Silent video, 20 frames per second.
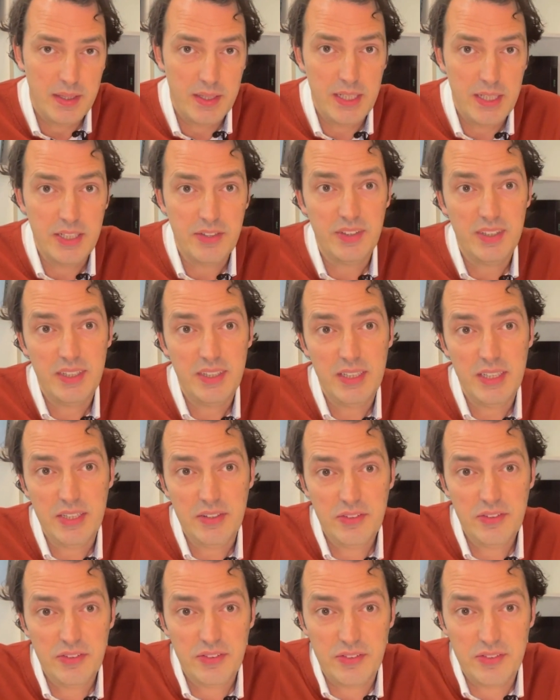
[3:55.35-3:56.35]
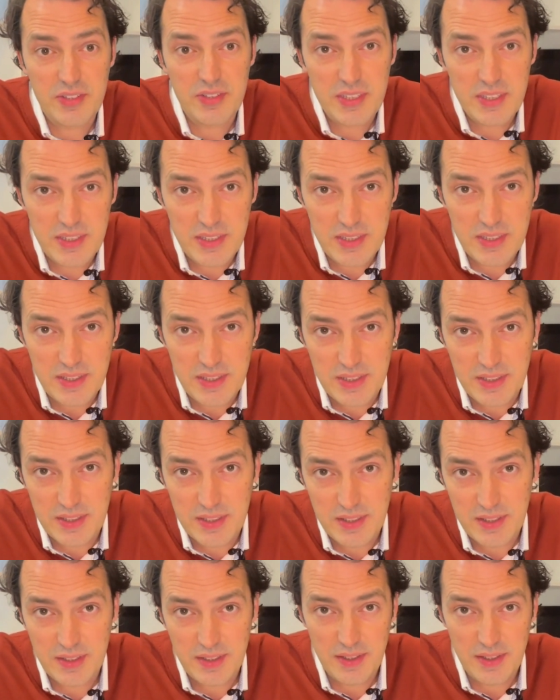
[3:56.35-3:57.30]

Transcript: It eats the